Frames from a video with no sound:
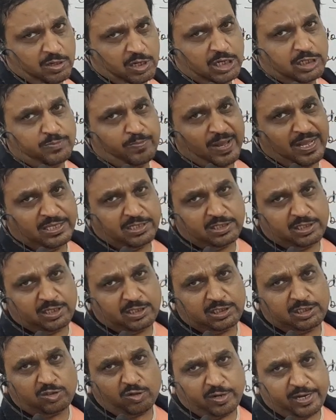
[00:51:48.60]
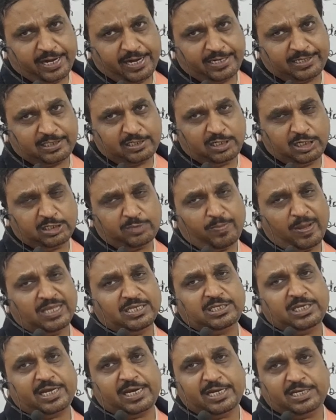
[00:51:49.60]
Spencer's sonnets,
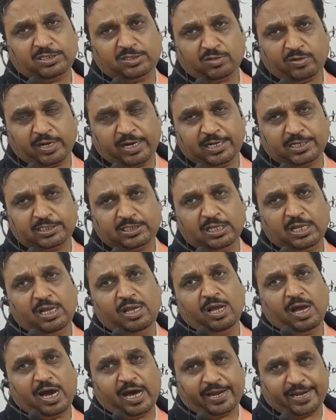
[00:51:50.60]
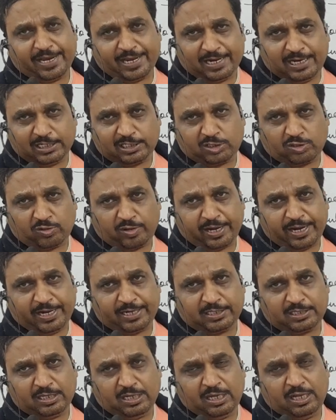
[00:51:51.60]
Spencerian sonnets, or English
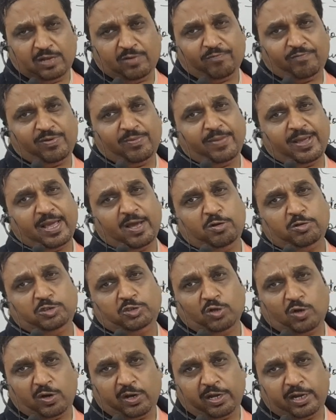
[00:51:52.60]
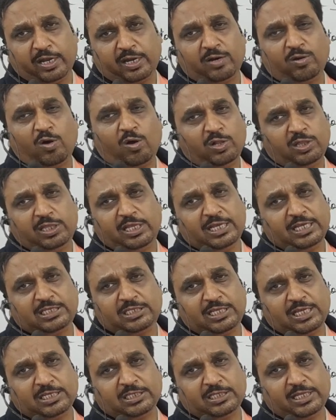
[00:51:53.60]
sonnets, we may have John Donne, all these
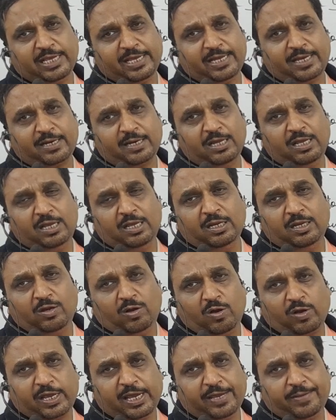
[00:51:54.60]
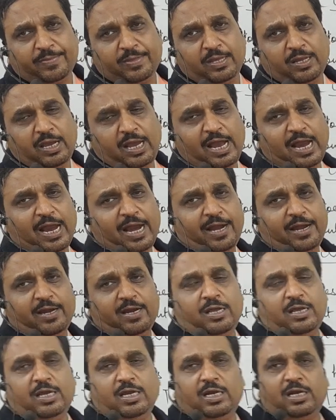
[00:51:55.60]
things there. Okay, and
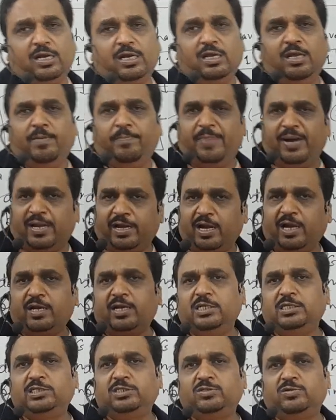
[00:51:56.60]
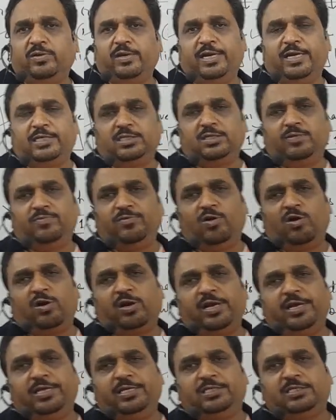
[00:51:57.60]
in Petrarchan sonnets, we
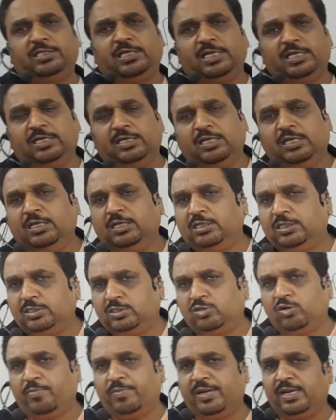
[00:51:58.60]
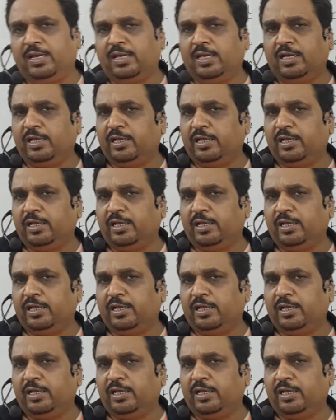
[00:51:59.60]
already seen so many